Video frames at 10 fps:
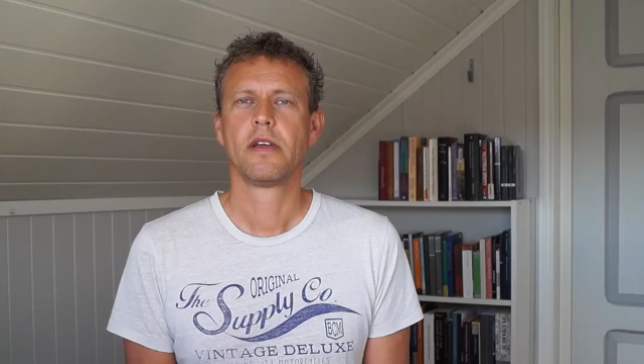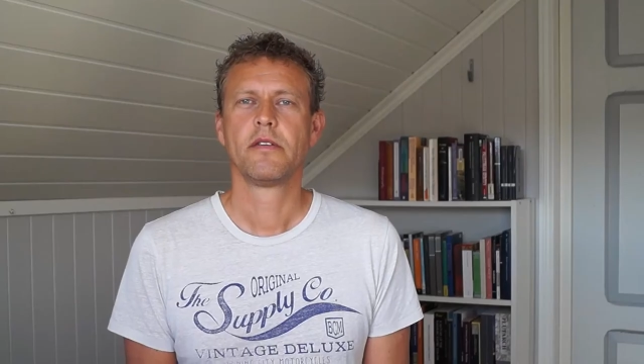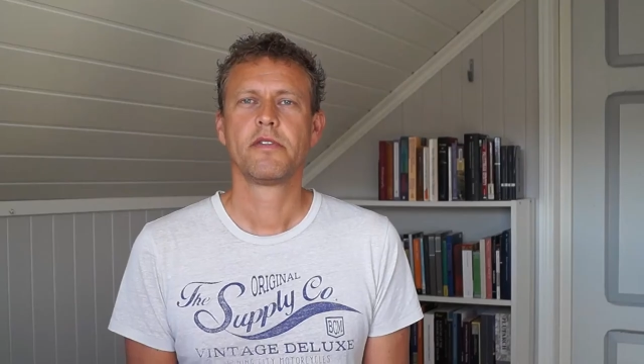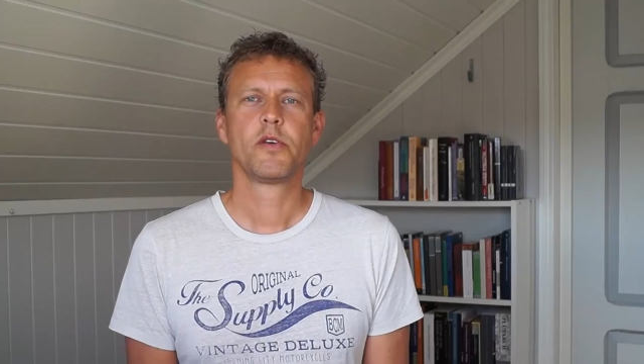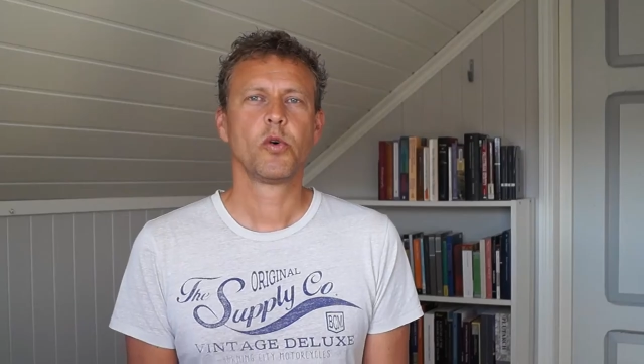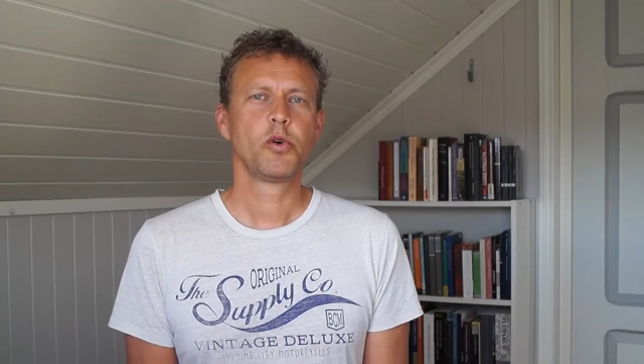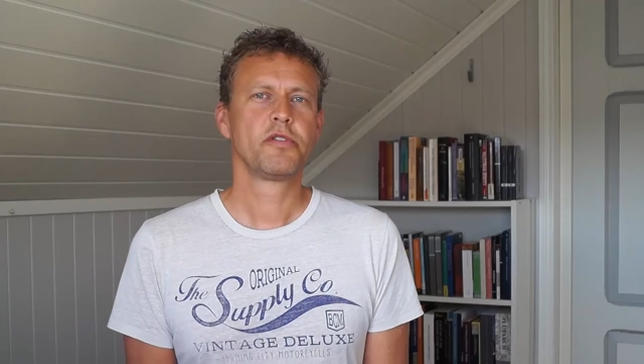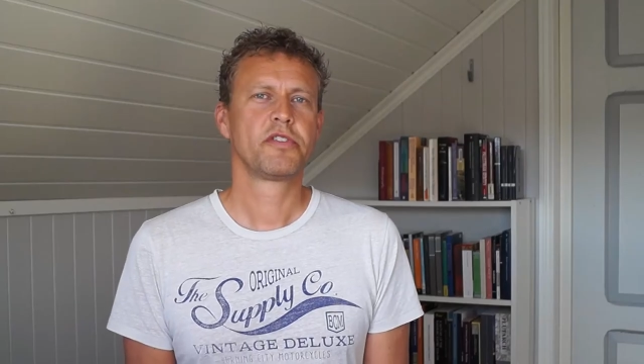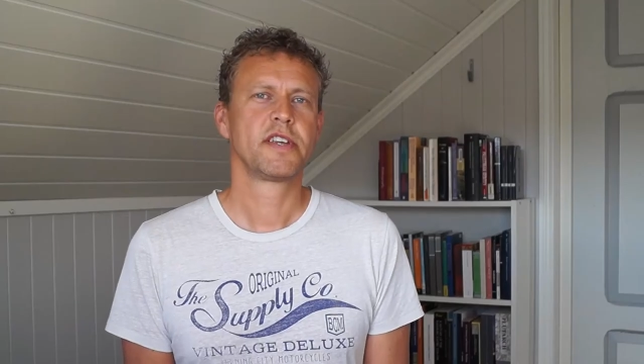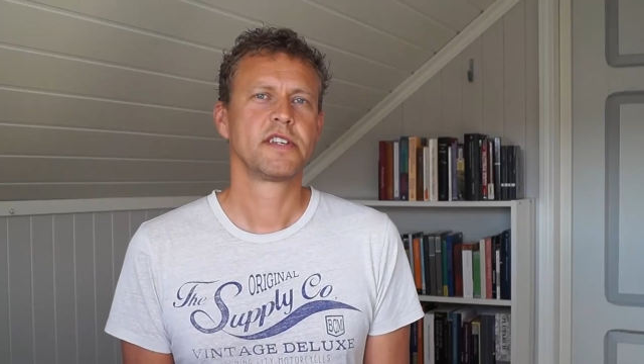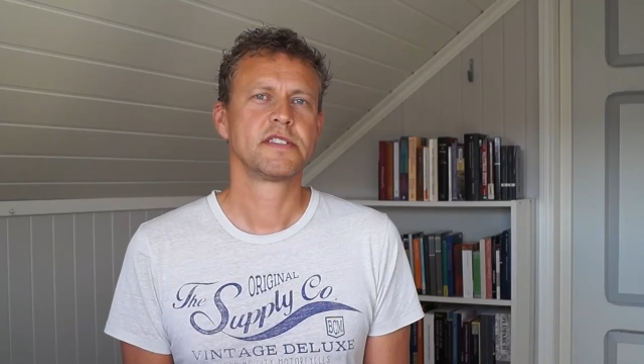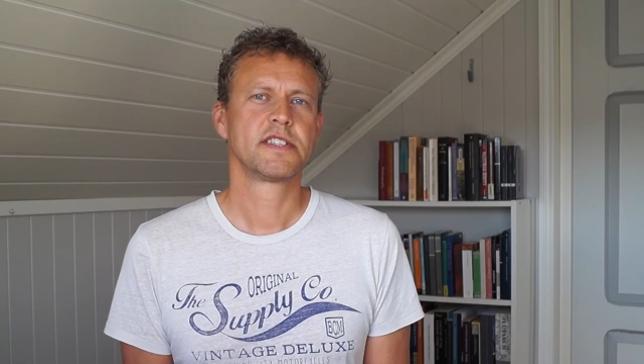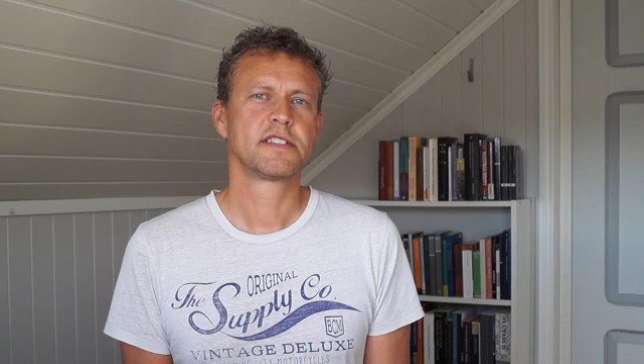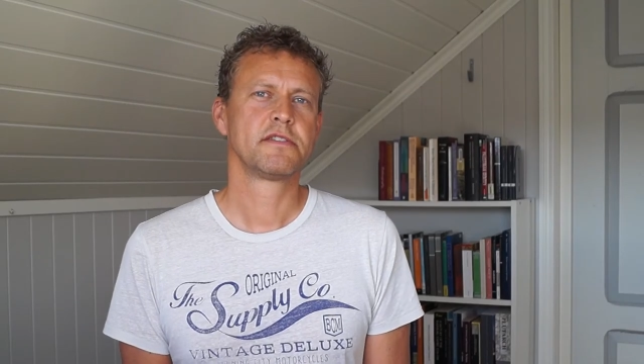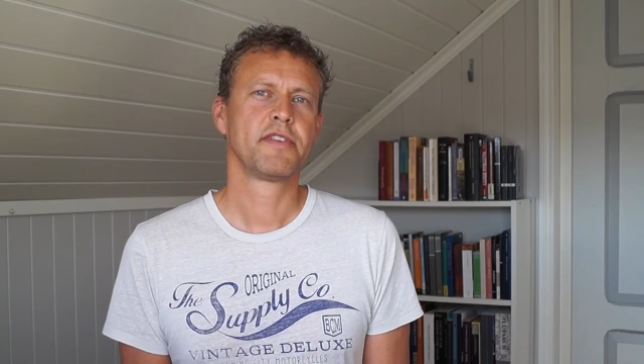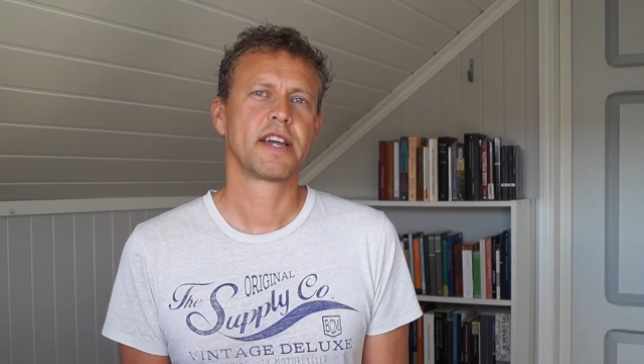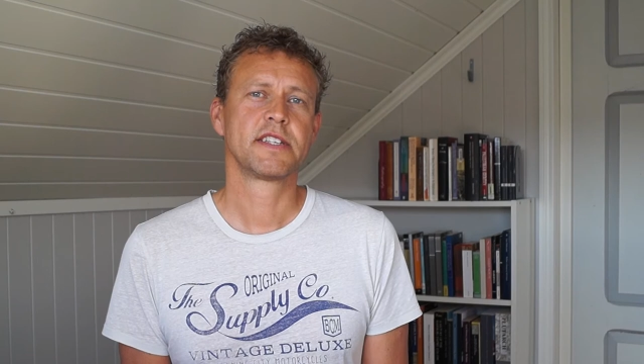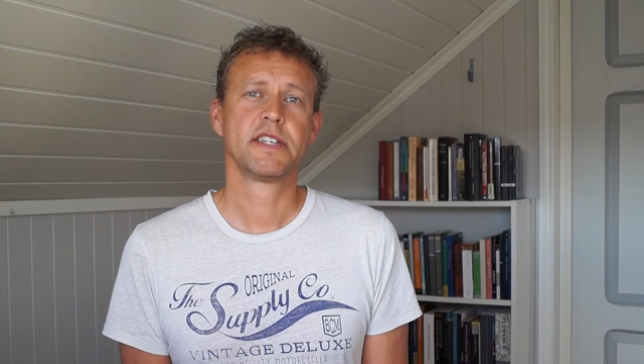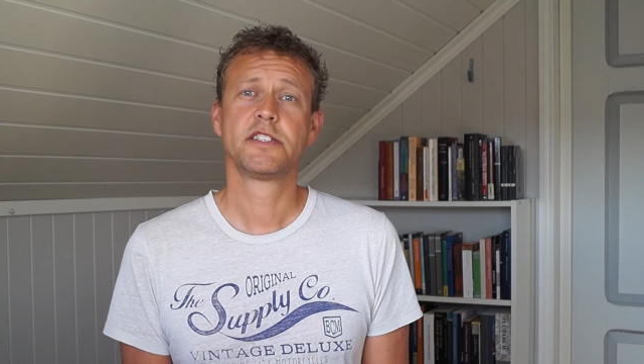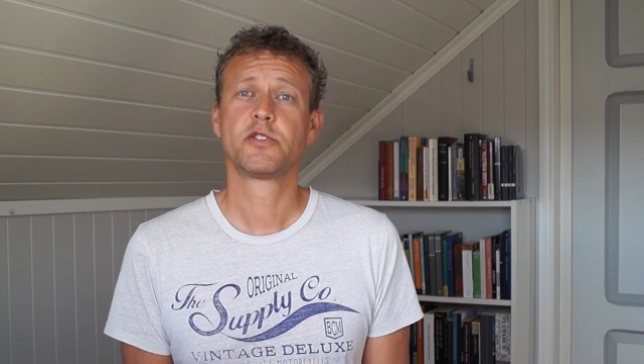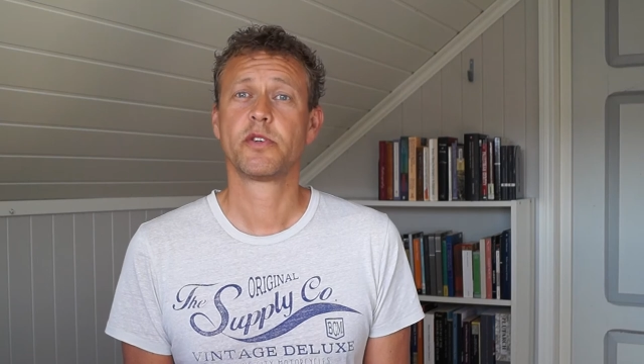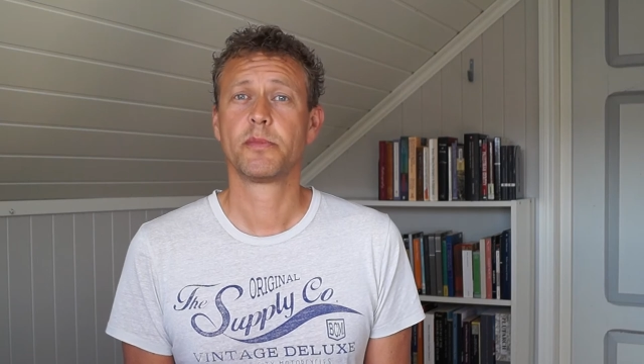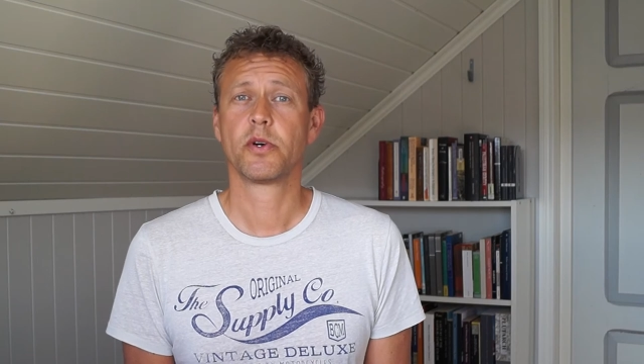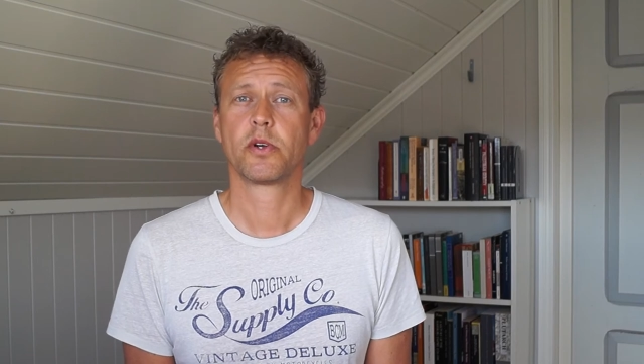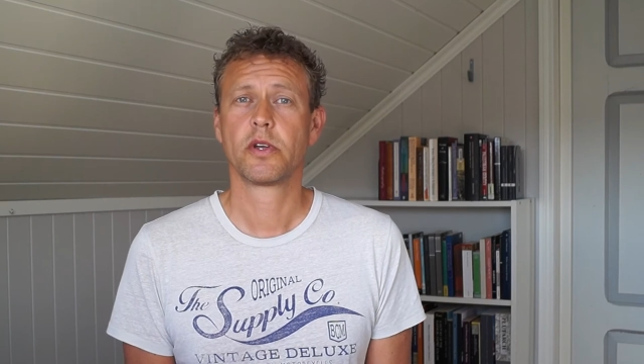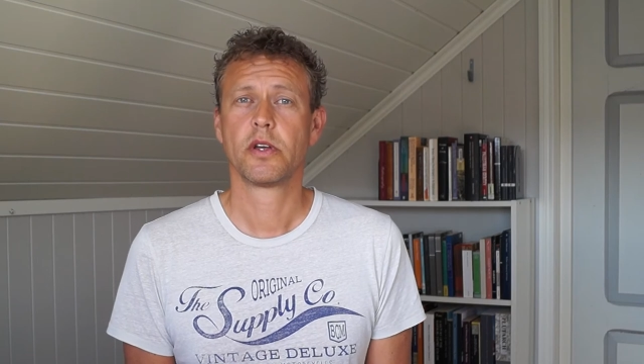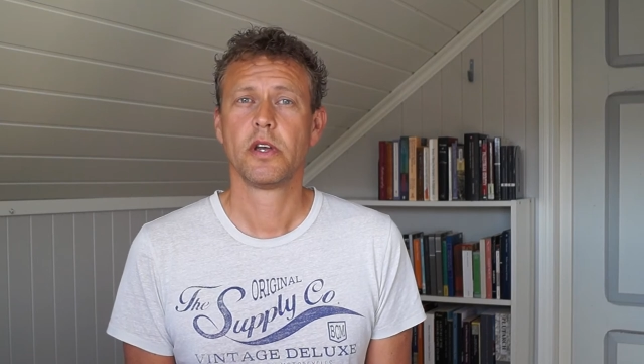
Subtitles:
For The Order of Things is in fact a history book.